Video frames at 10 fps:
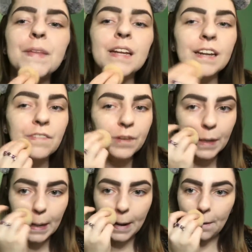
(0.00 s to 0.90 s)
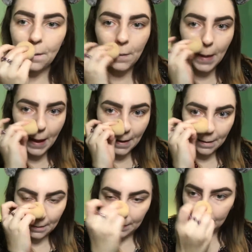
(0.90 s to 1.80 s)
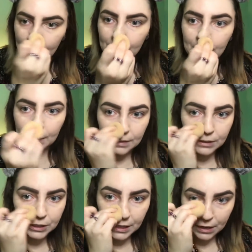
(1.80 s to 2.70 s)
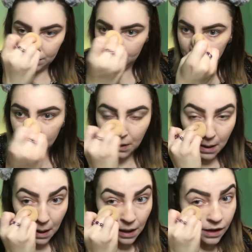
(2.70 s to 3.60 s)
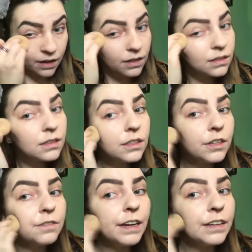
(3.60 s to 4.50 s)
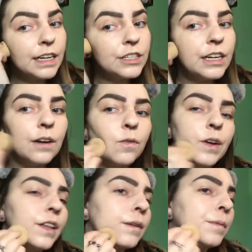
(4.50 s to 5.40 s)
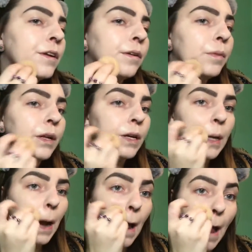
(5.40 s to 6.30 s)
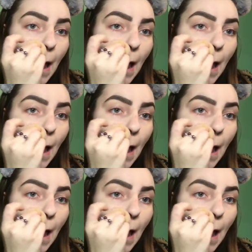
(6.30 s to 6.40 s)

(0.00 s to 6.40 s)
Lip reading: I definitely know that you can shear your foundation out with a beauty blender,